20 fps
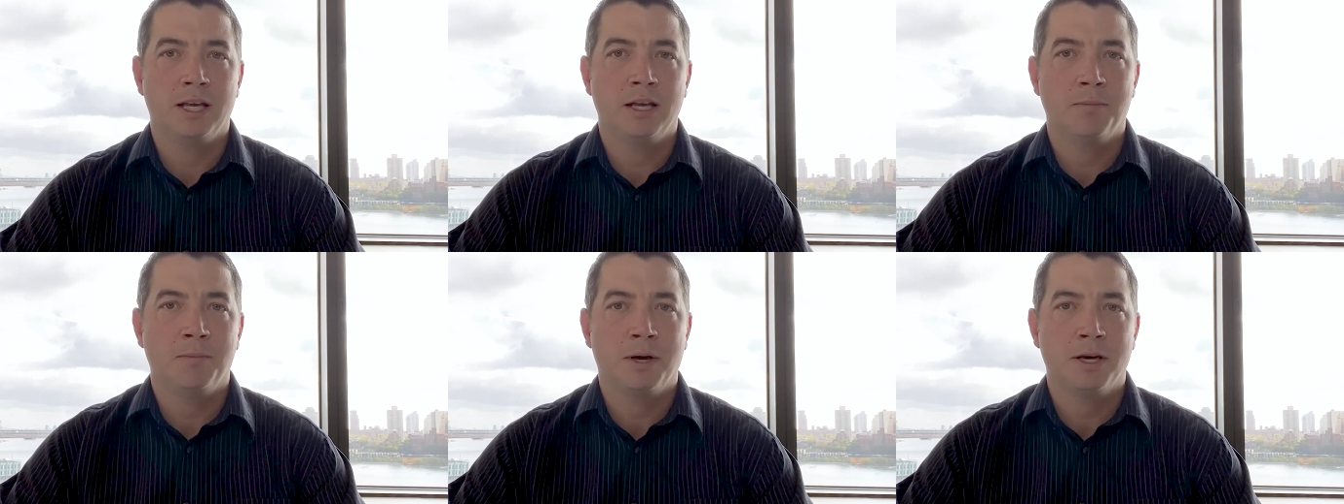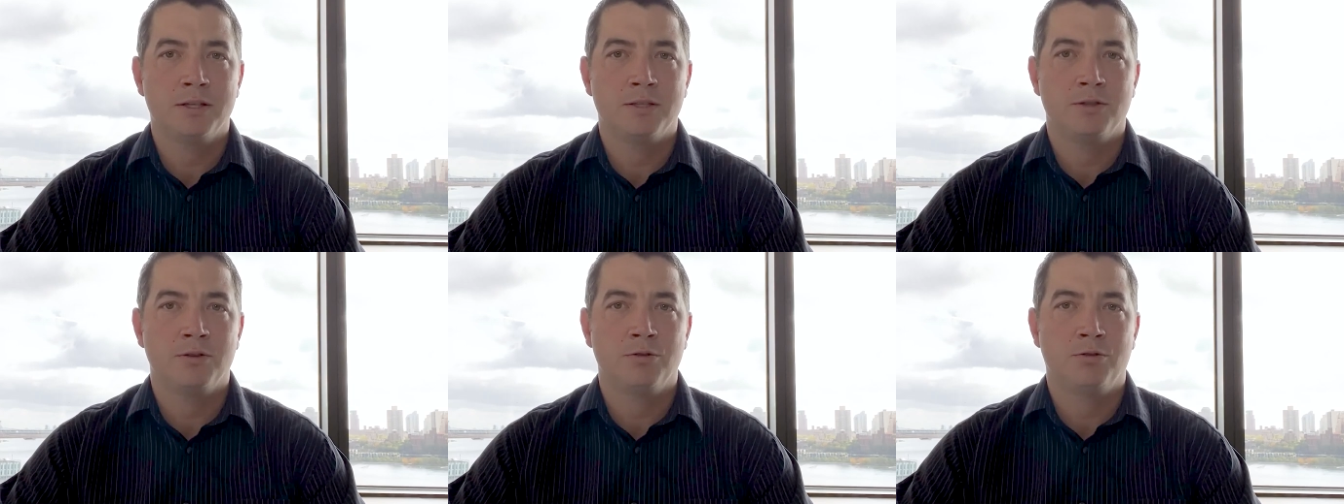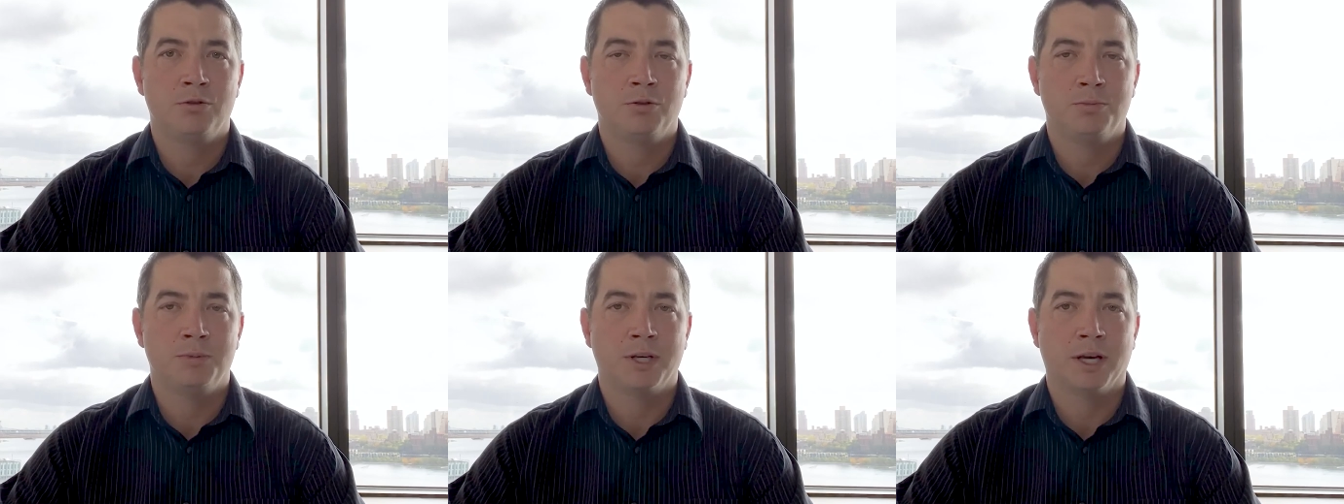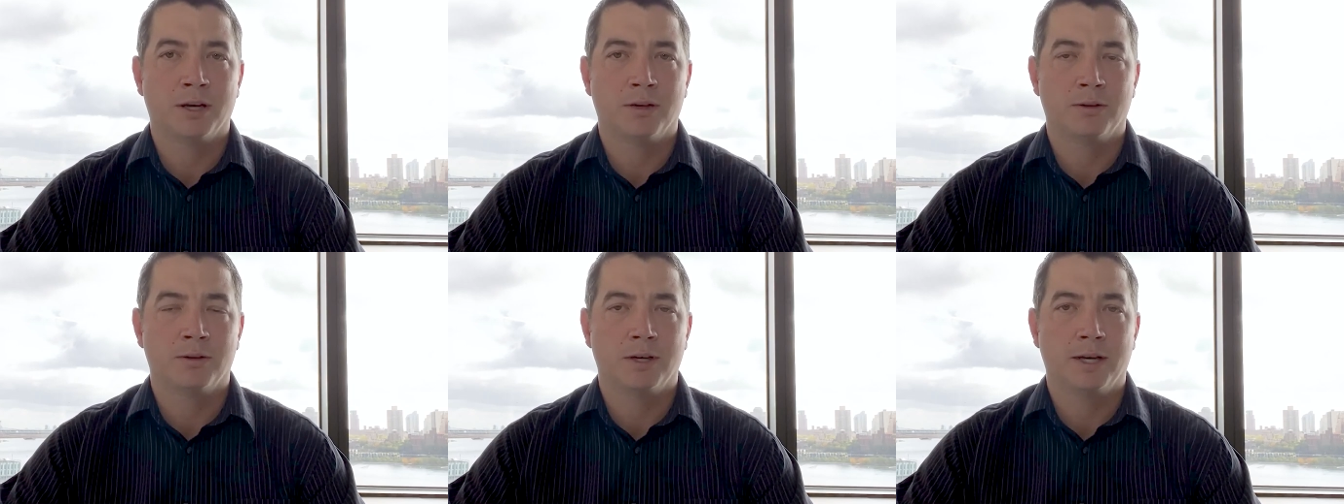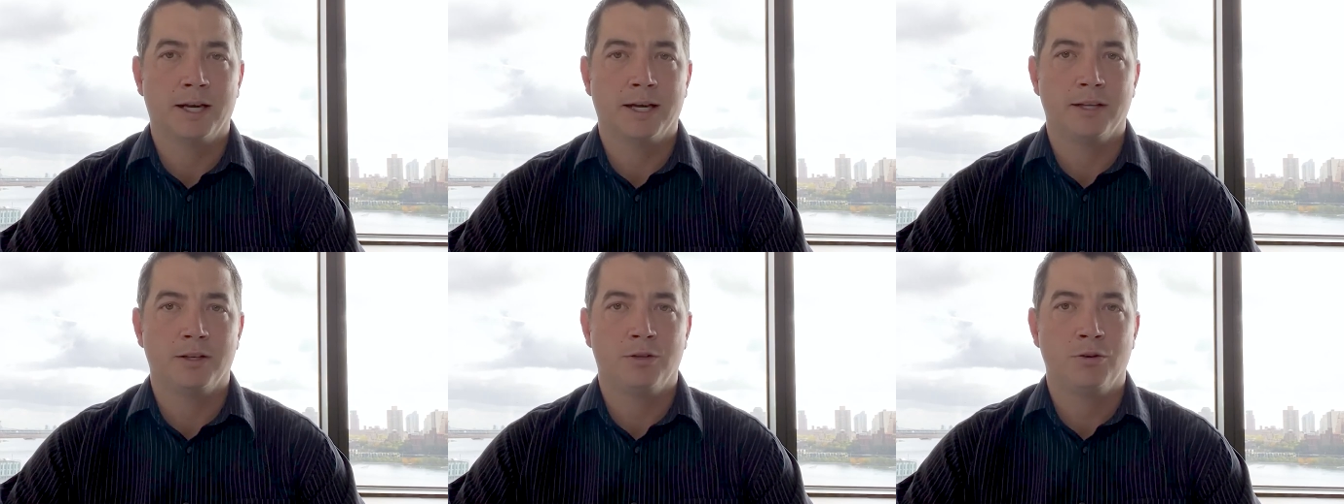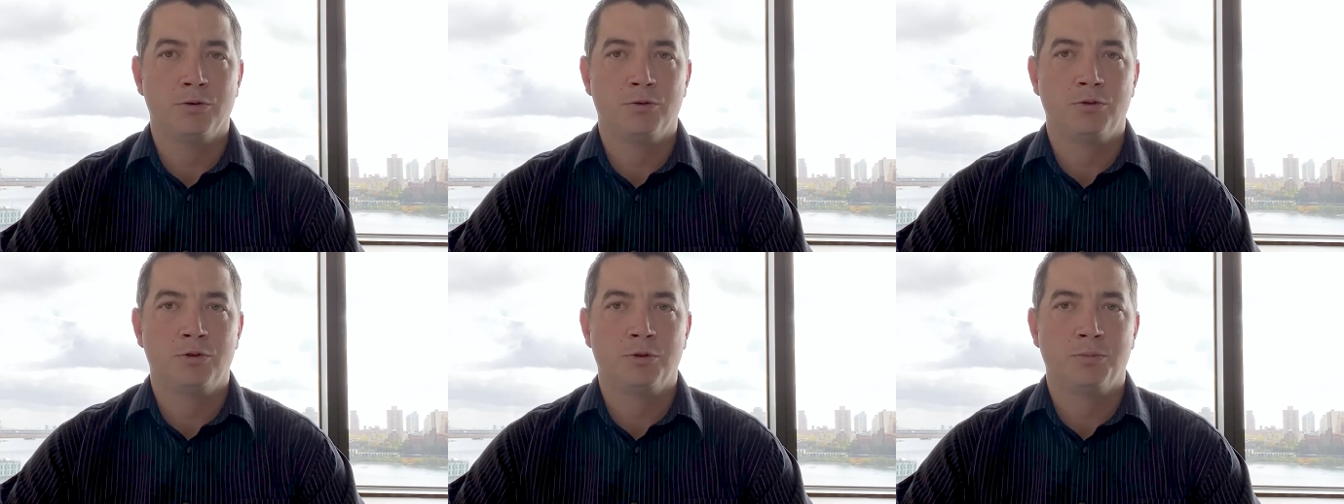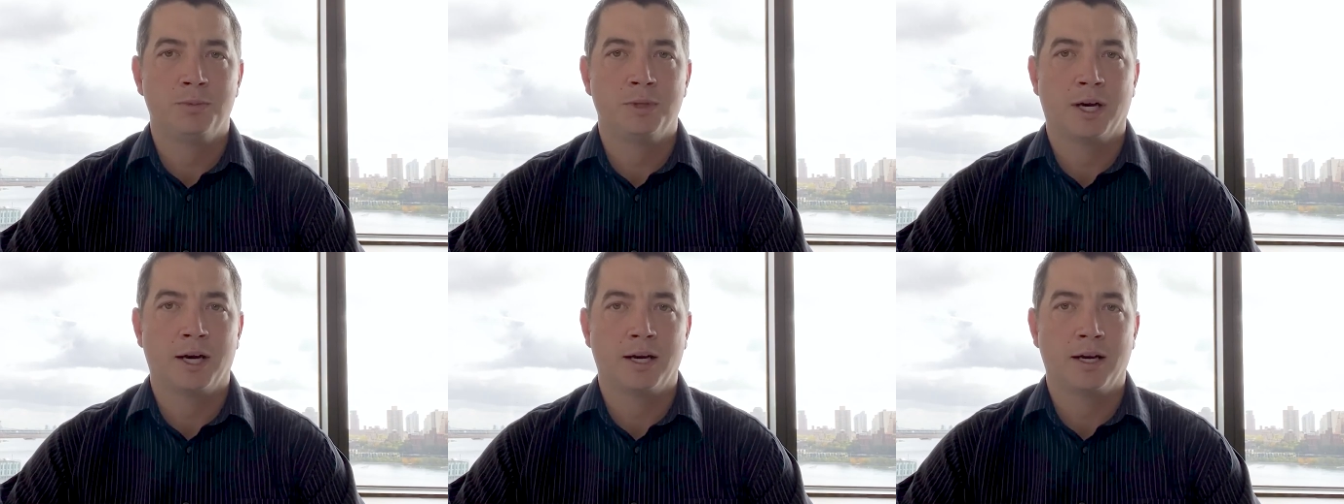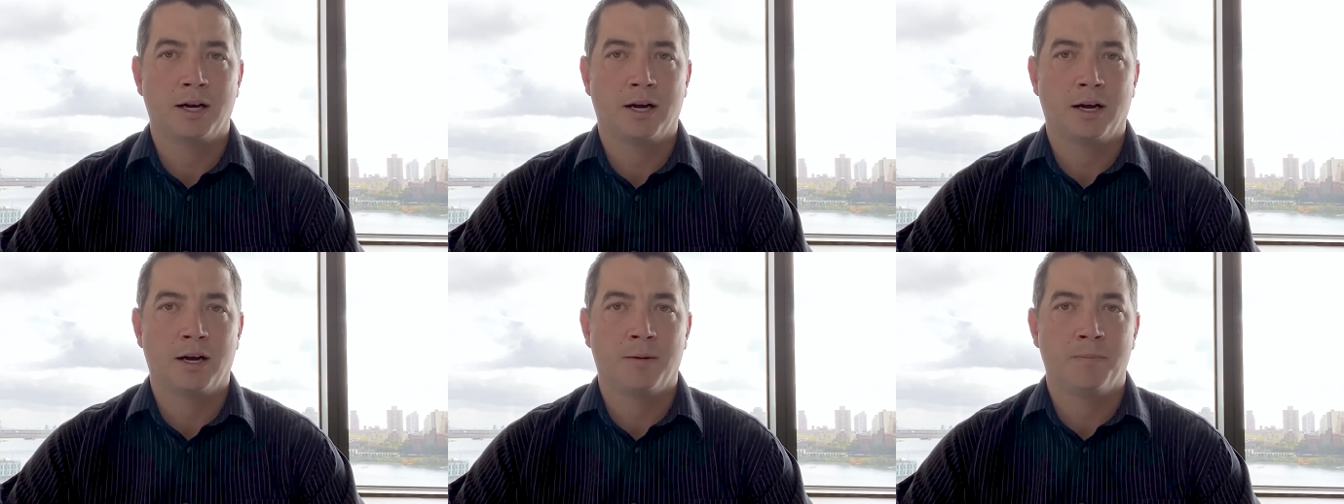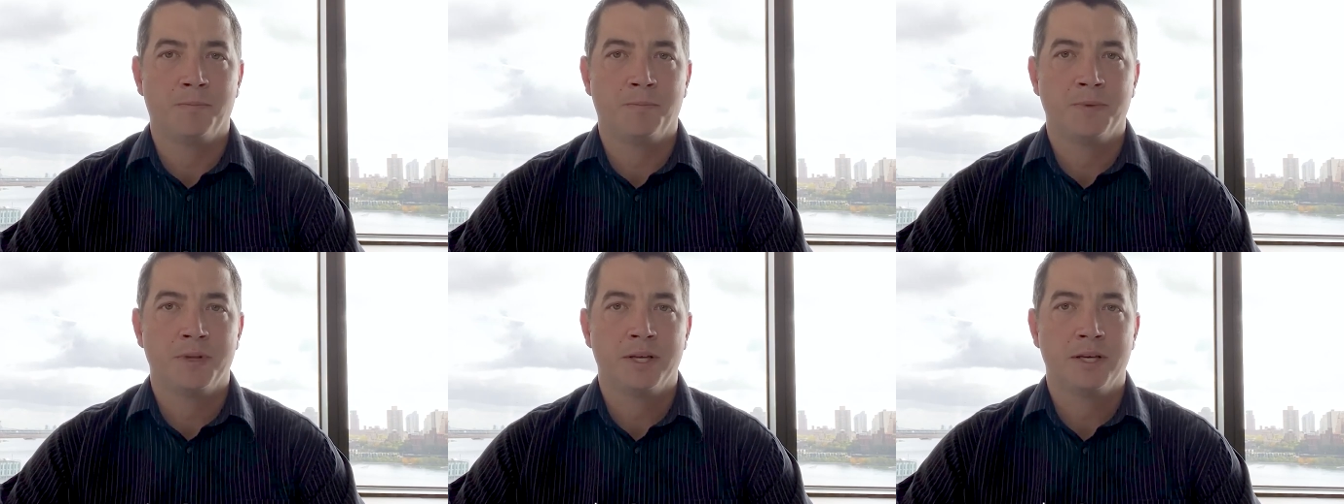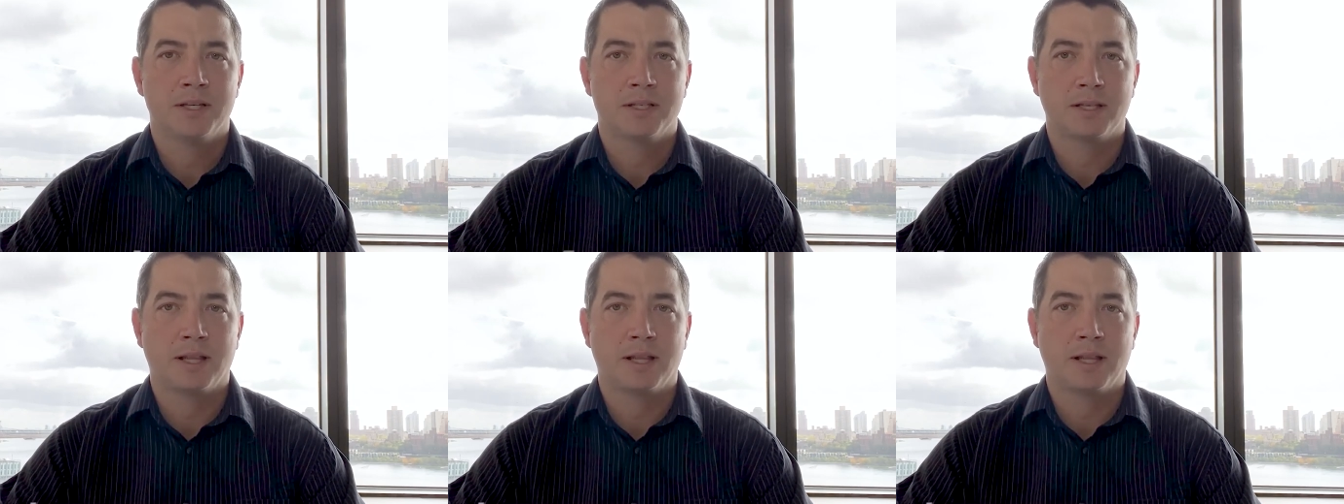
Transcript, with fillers: E M I's YouTube channel at youtube dot com